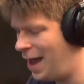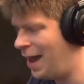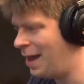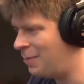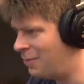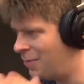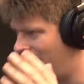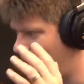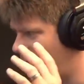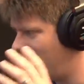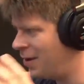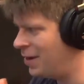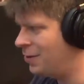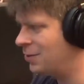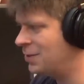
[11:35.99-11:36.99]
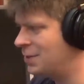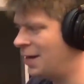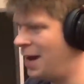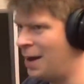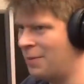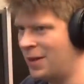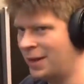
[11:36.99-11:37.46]
At, yes. at my own
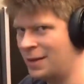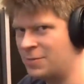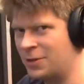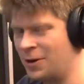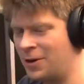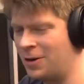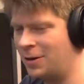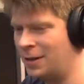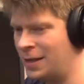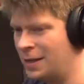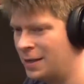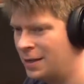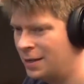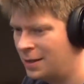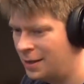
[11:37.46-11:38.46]
time, like I'm currently